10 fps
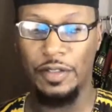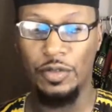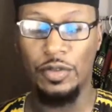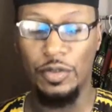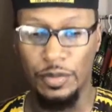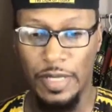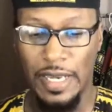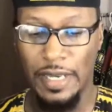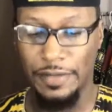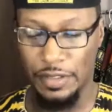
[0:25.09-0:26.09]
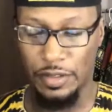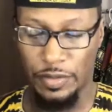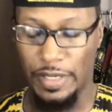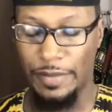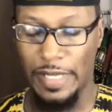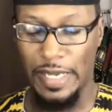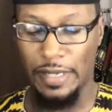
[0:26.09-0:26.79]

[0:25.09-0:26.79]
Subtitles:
YouTube Live, Instagram Live.